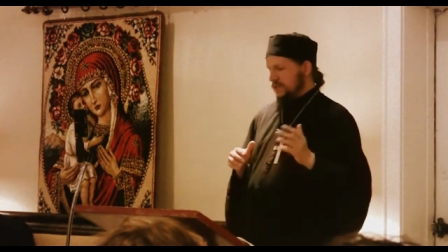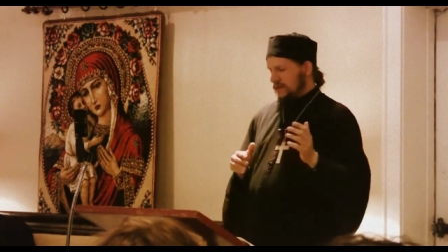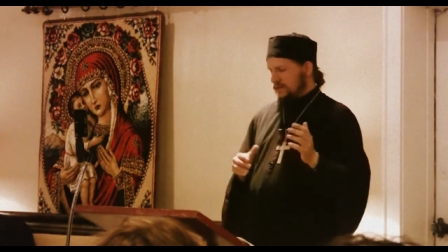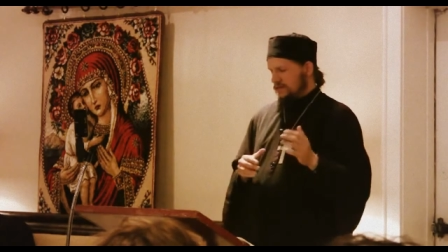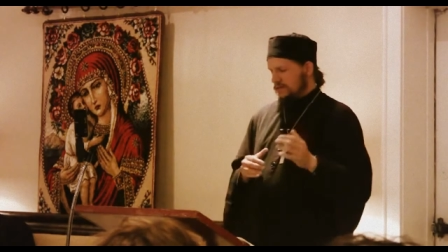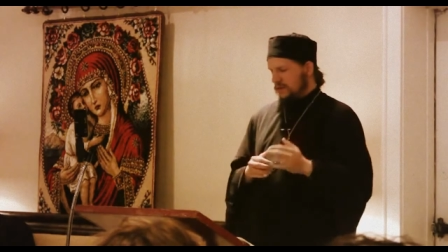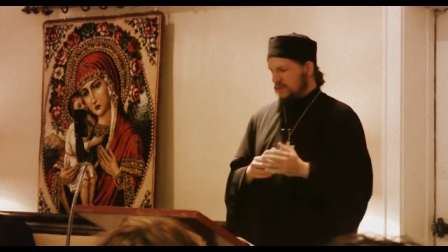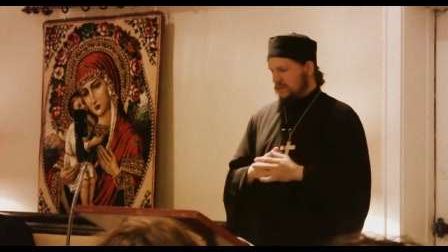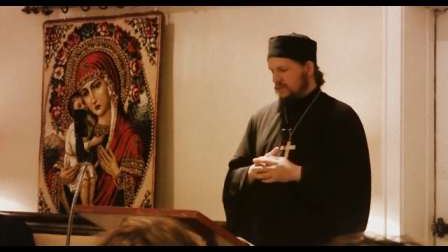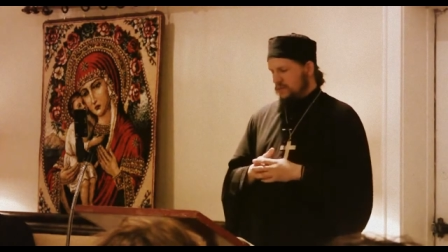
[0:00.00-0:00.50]

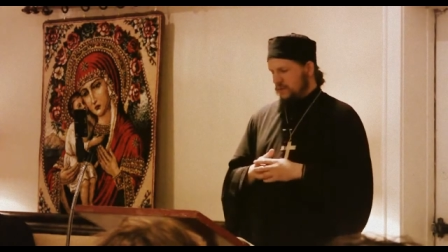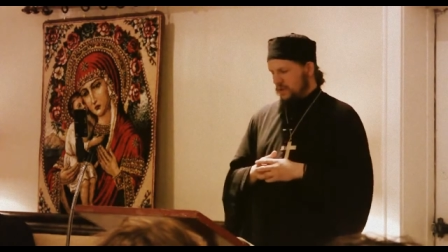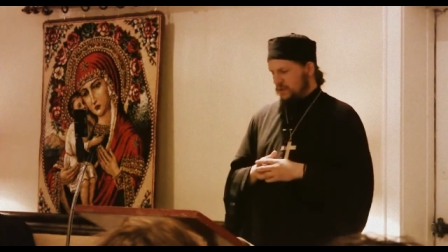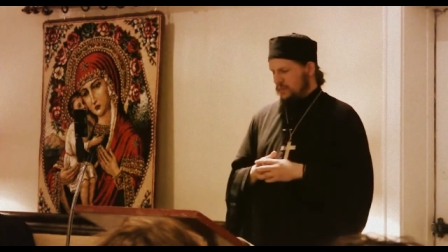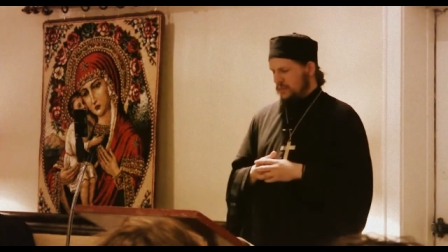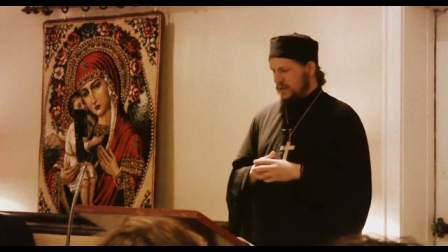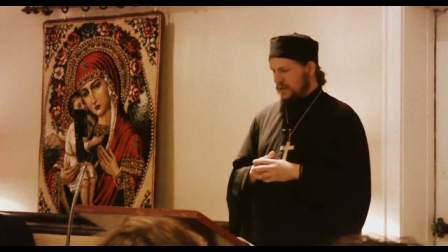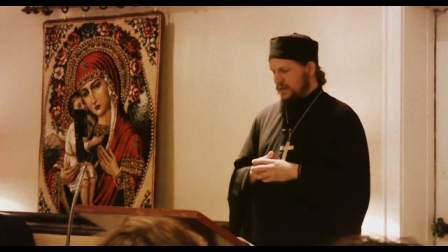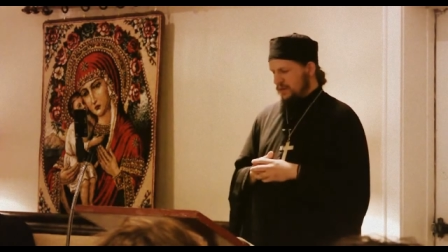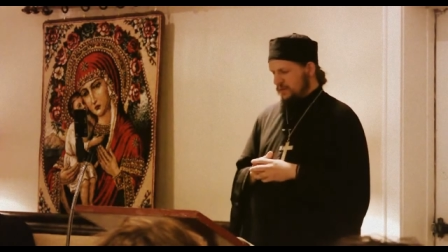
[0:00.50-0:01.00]
not far from the
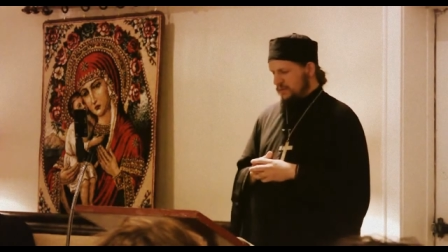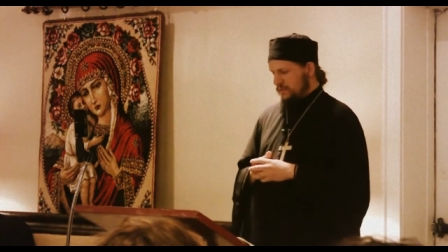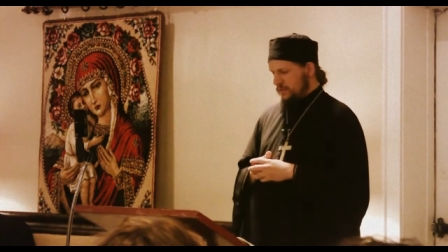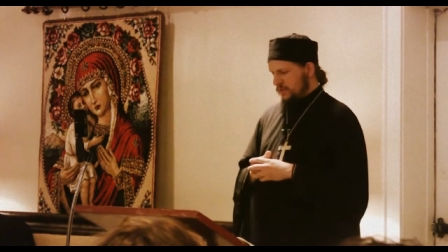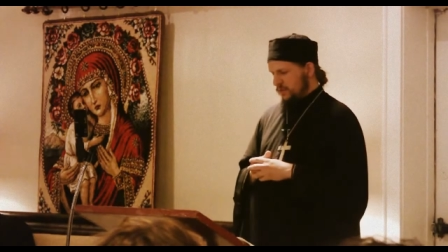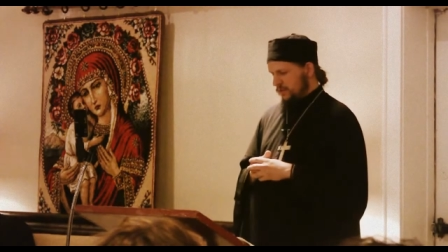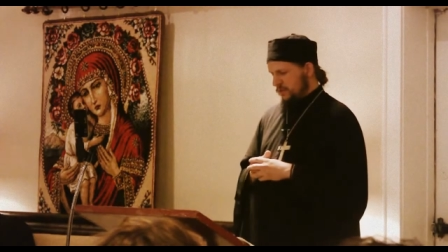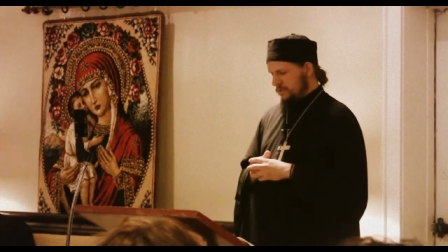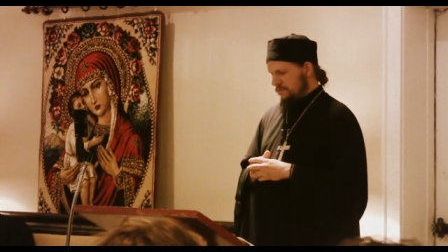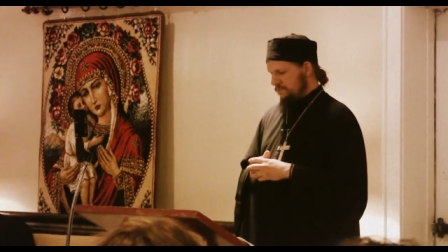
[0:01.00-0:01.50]
Albanian
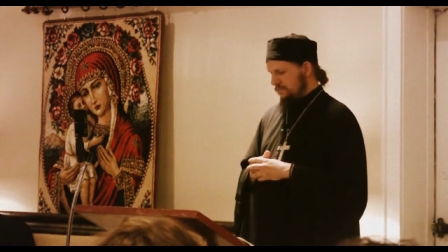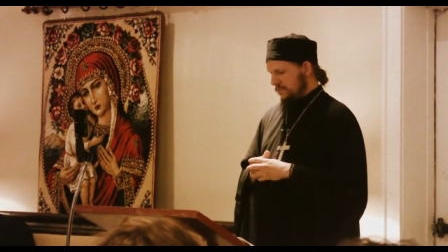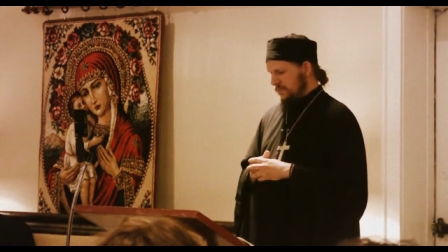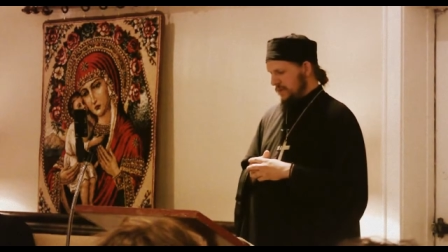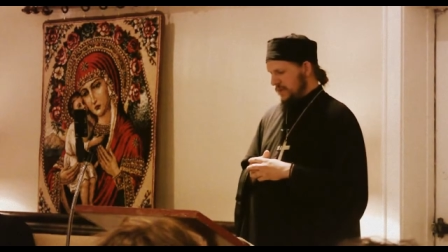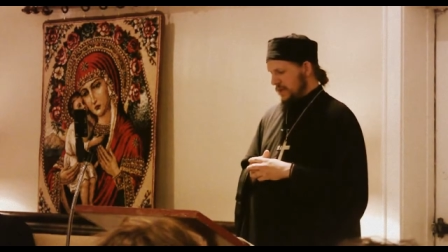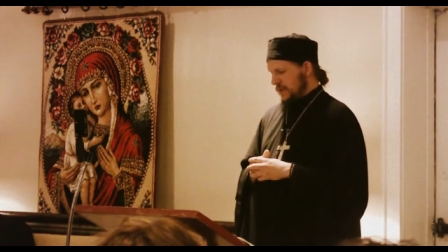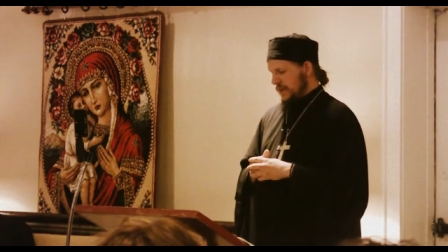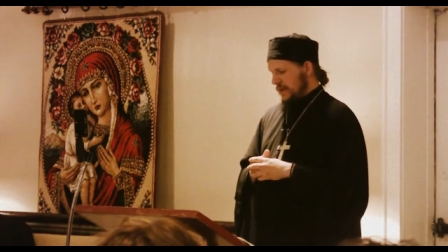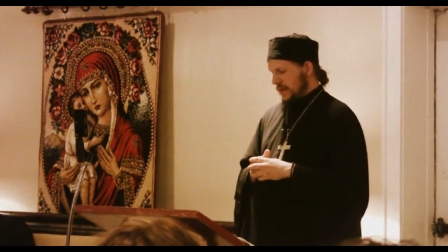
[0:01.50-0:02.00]
border.
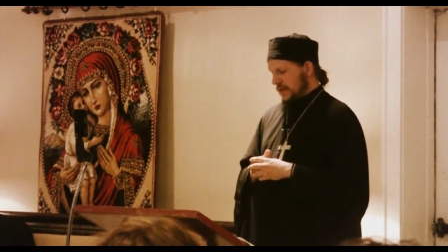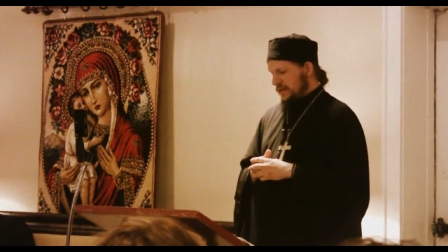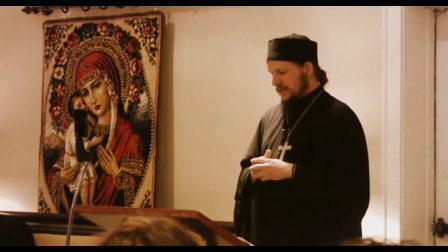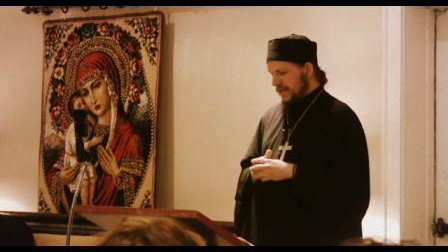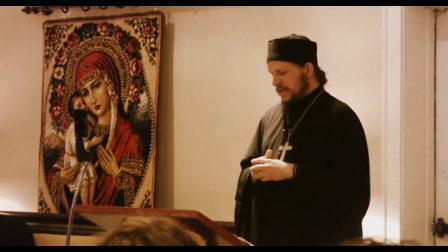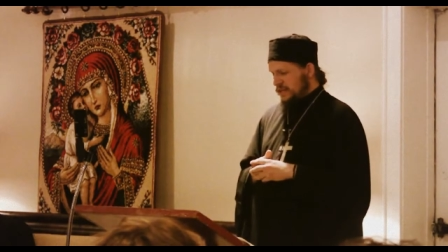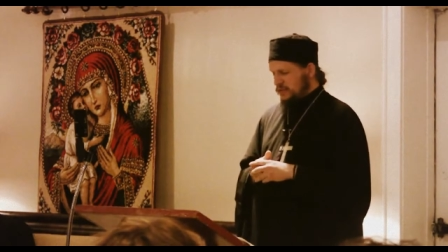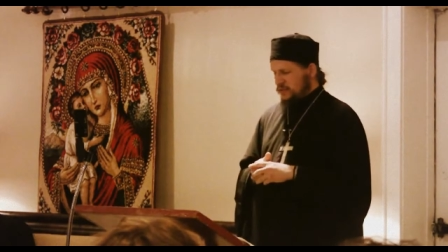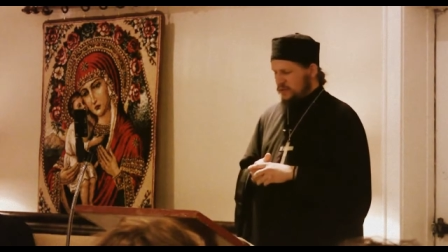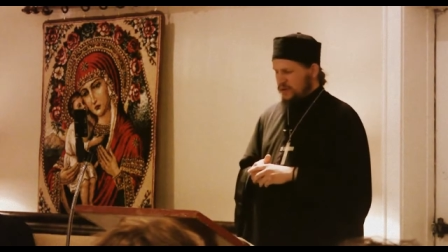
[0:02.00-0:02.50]
And
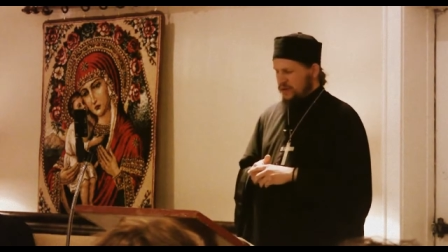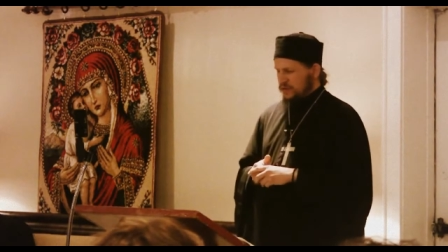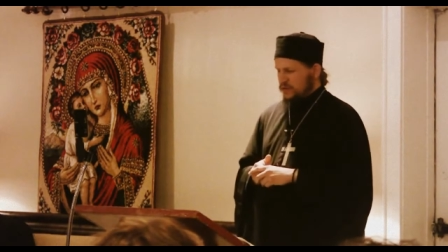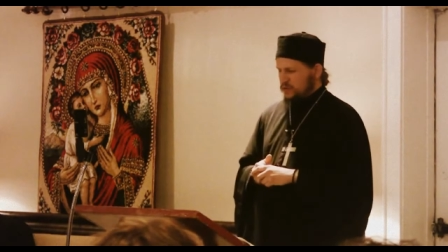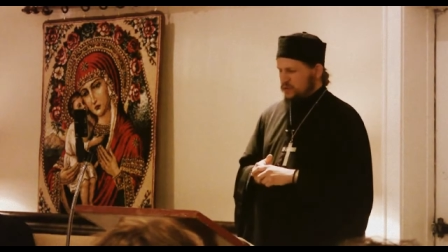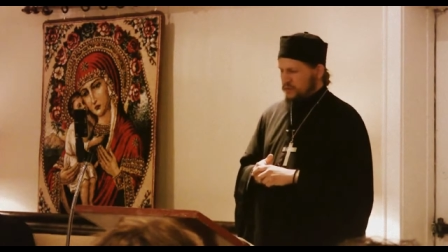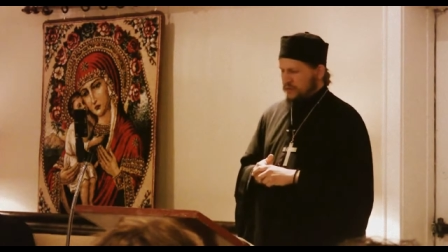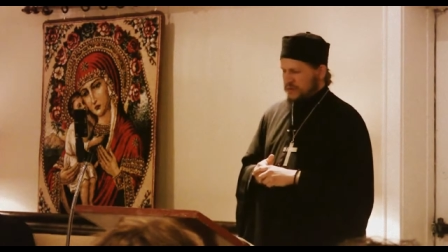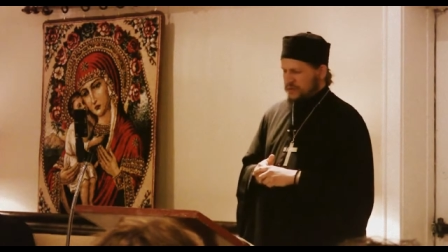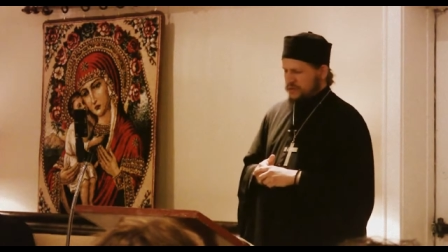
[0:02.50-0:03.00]
that's where
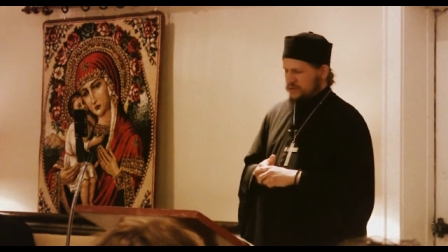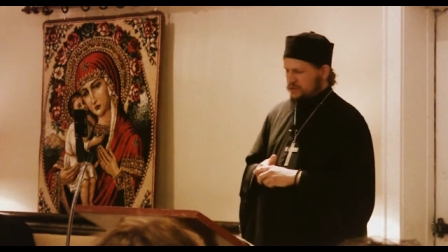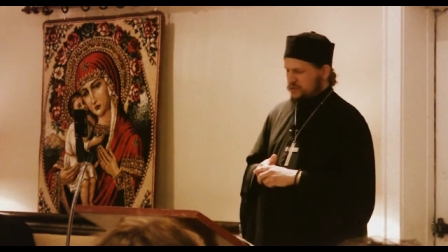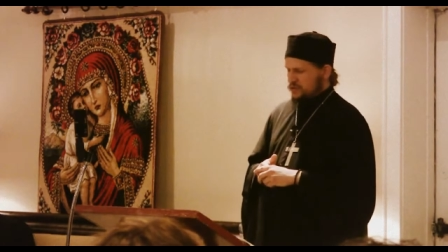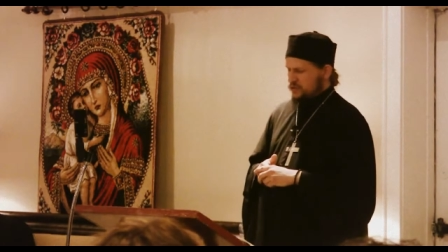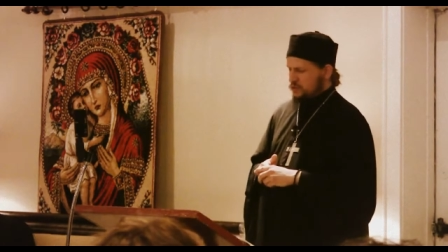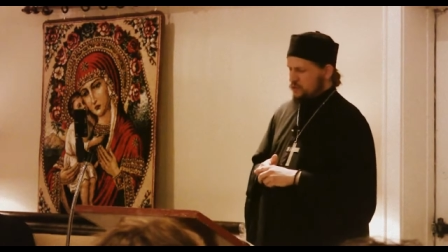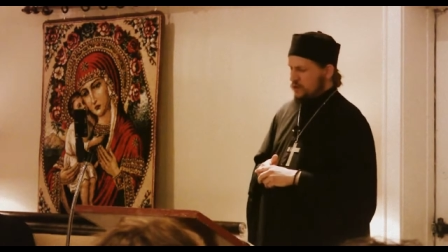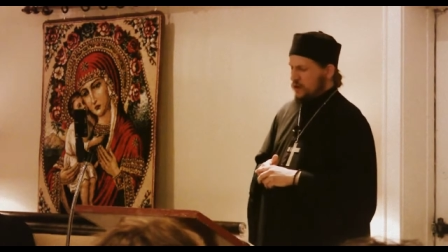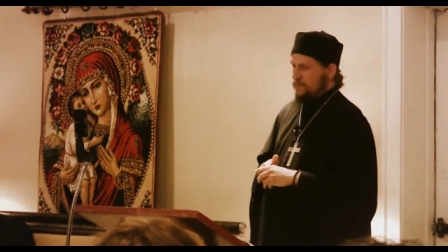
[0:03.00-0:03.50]
Elder
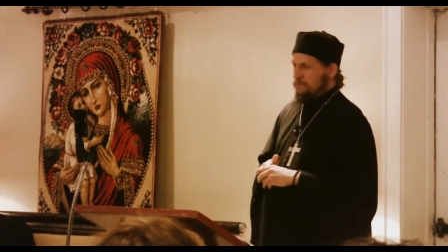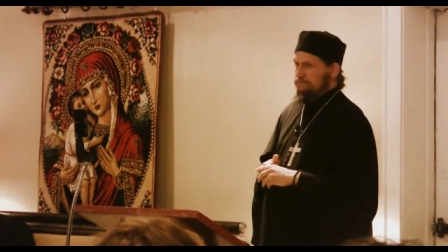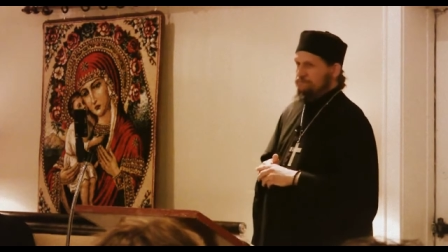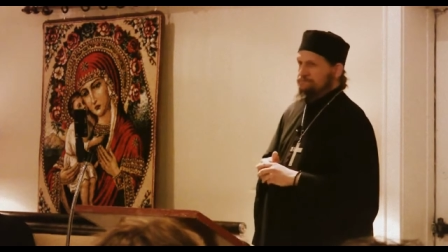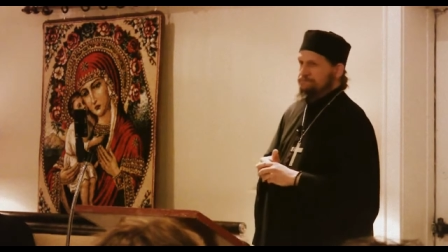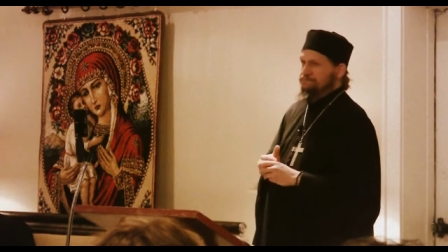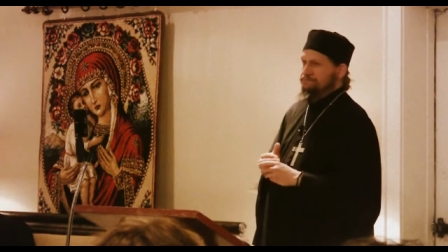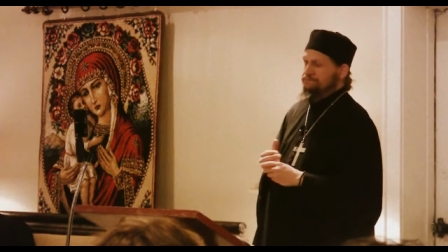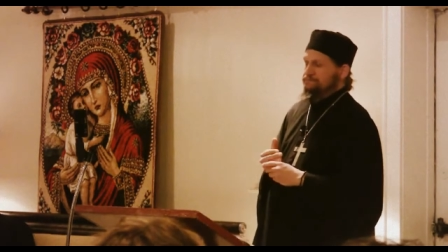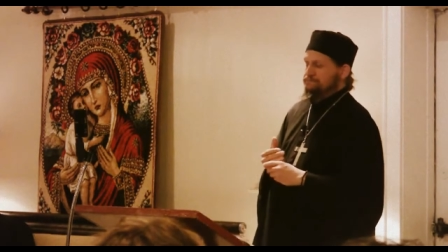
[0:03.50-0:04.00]
Paisius grew up.